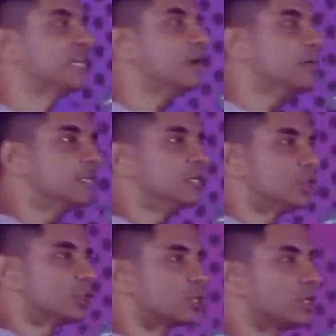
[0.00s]
the
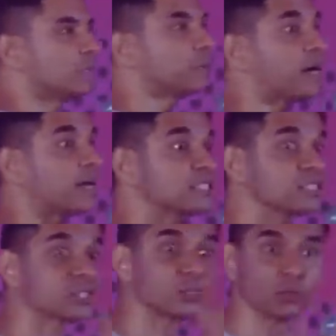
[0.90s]
urge to pass a
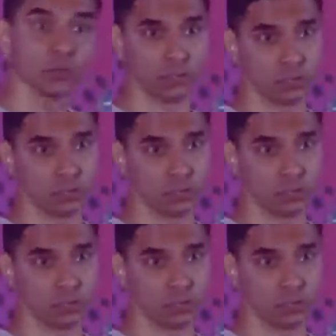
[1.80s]
stool.